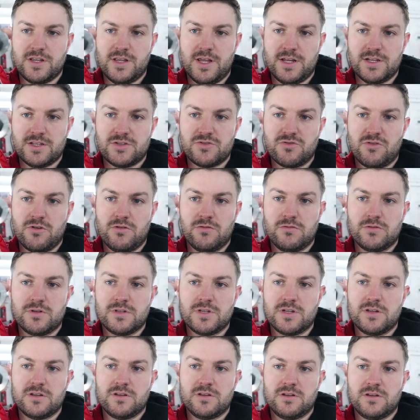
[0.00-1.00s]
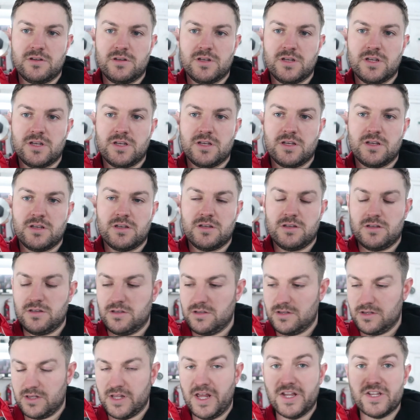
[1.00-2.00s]
they're drilled.
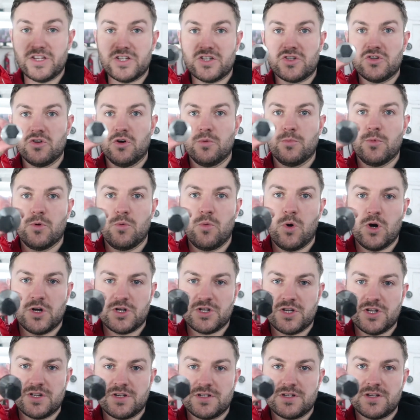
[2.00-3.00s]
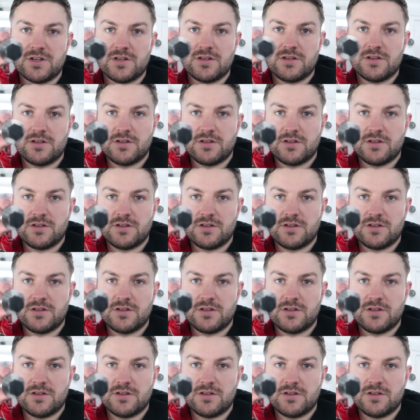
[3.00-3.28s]
They're just normal washers.